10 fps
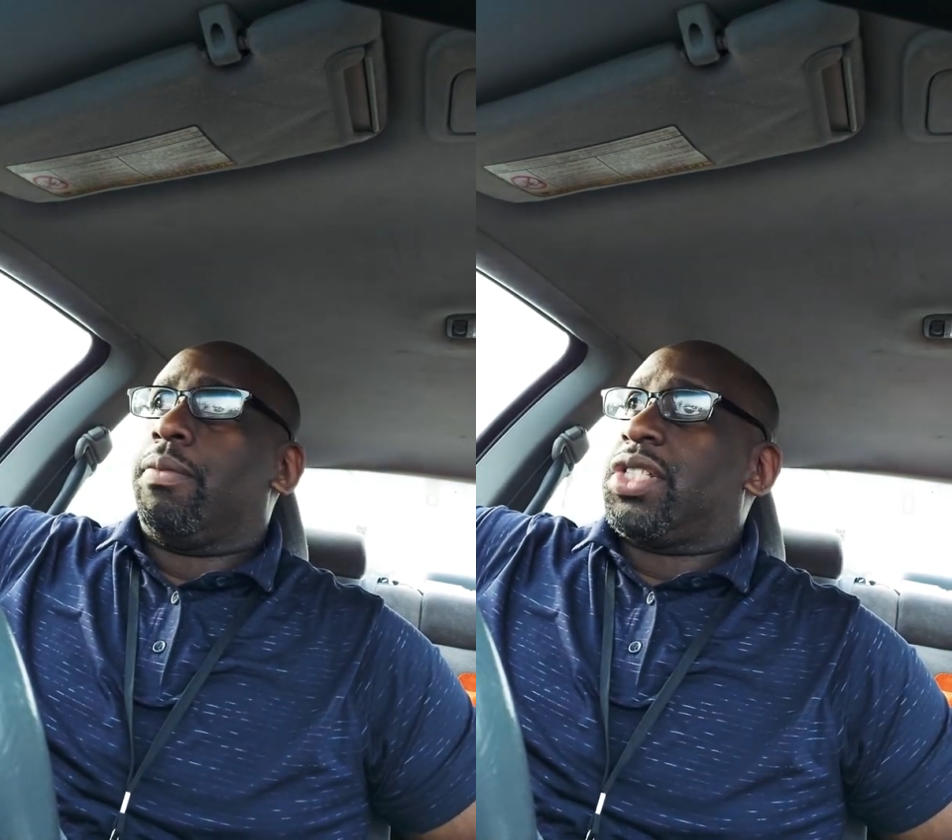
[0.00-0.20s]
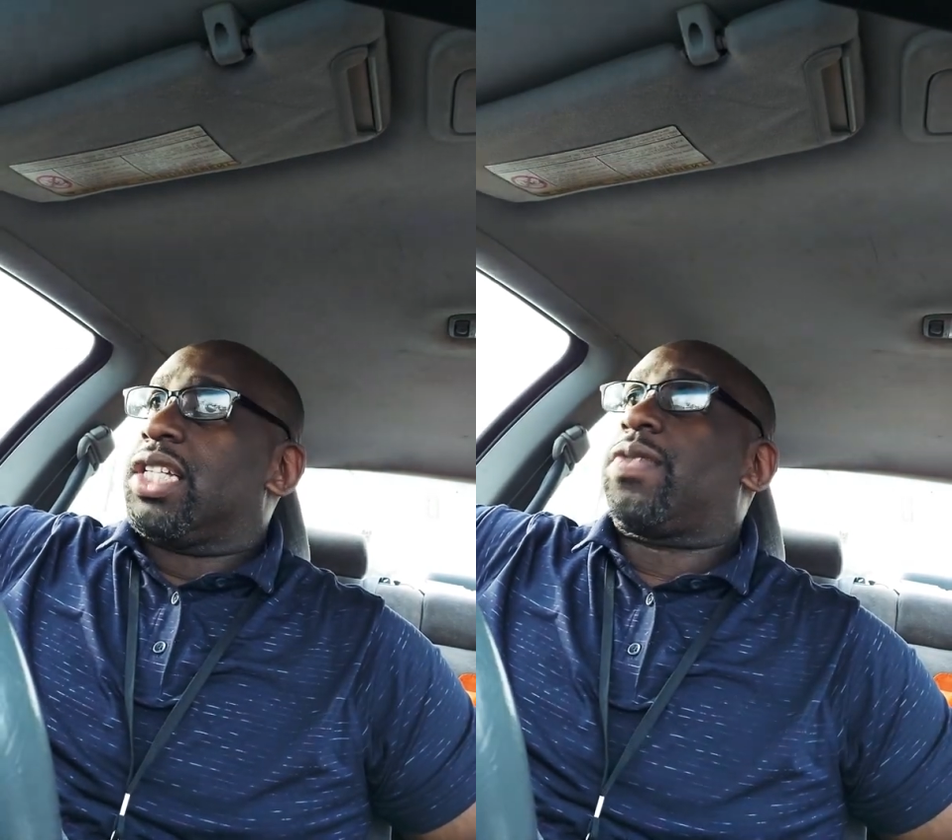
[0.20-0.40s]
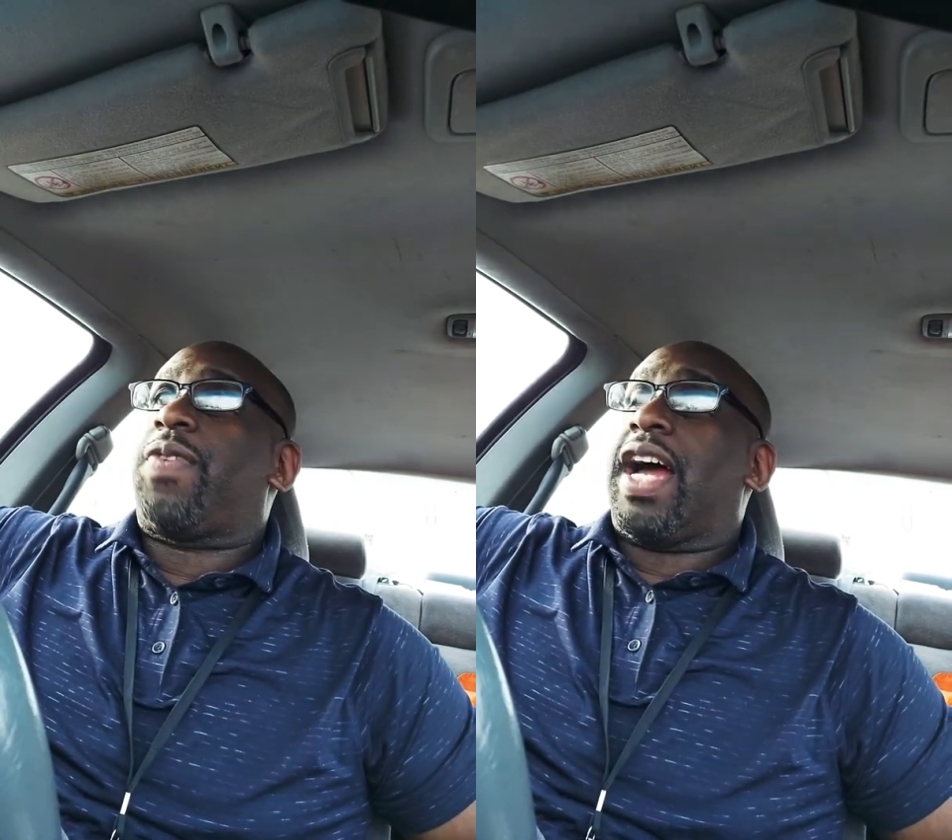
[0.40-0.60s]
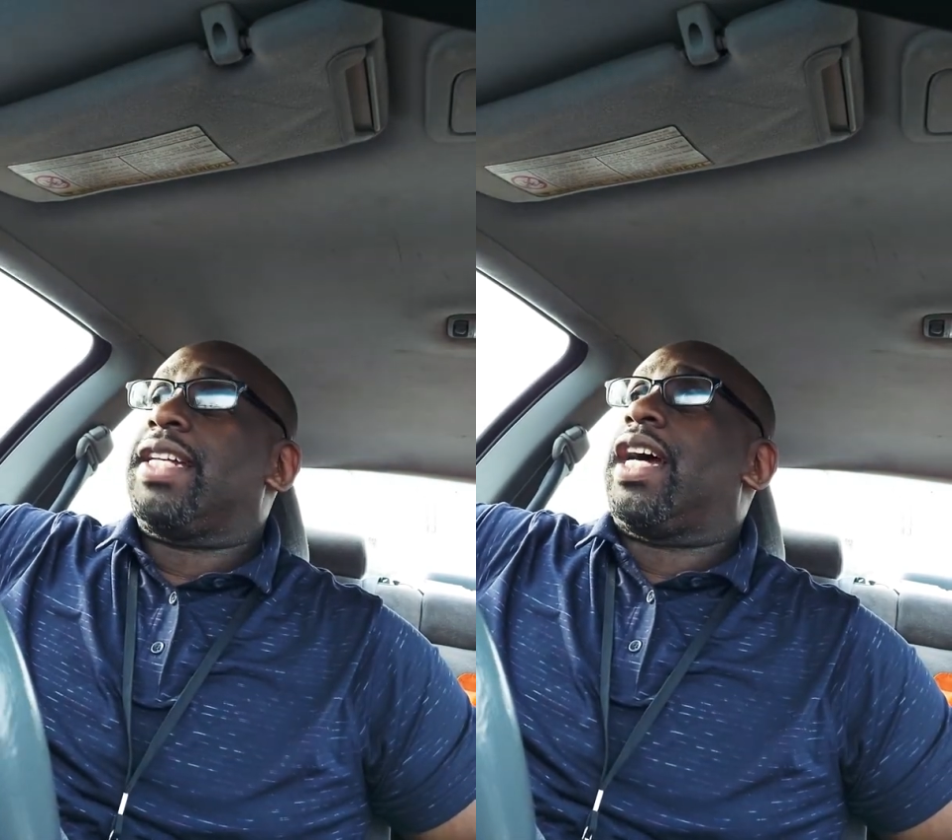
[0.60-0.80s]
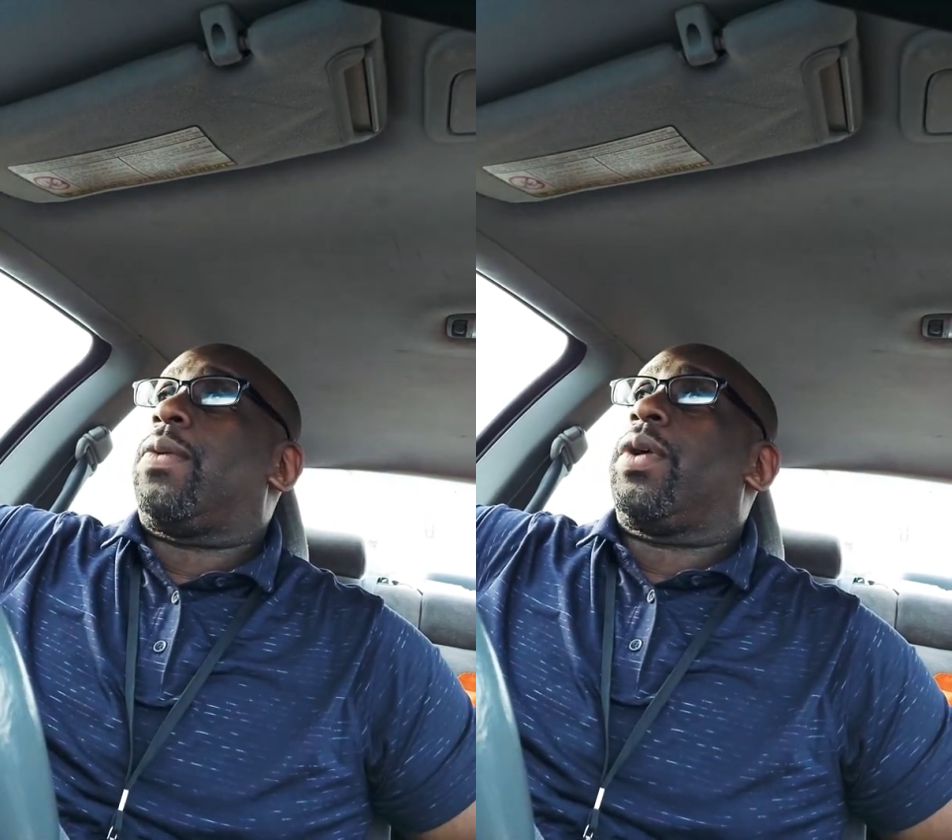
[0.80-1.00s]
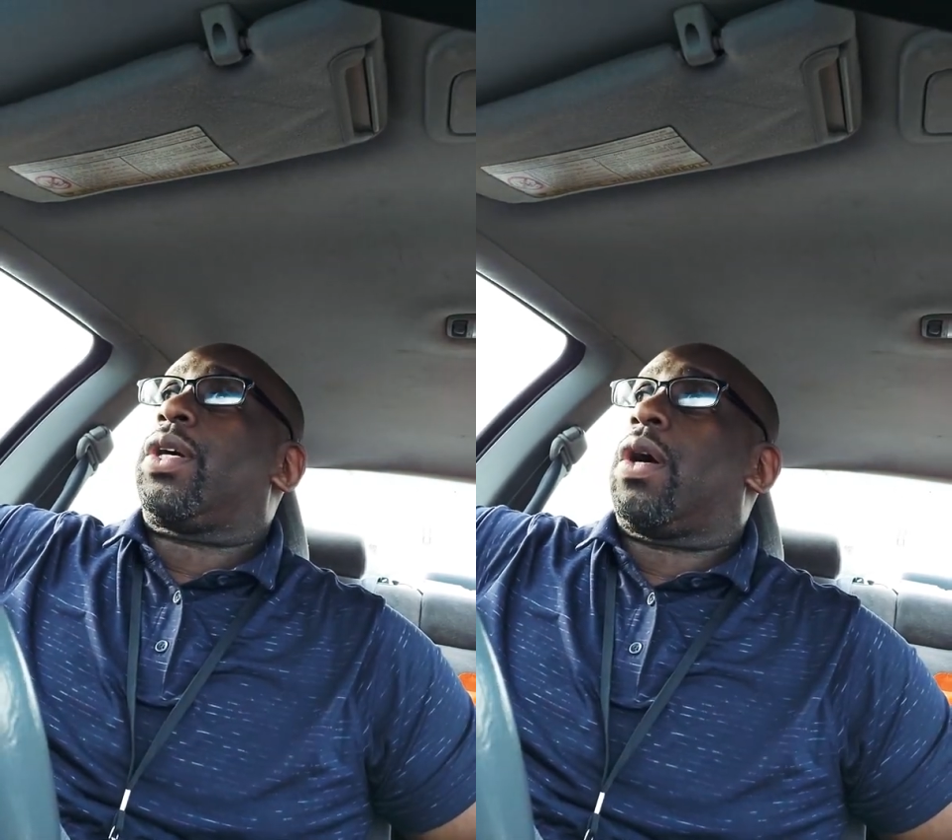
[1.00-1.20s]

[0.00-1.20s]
Just find out what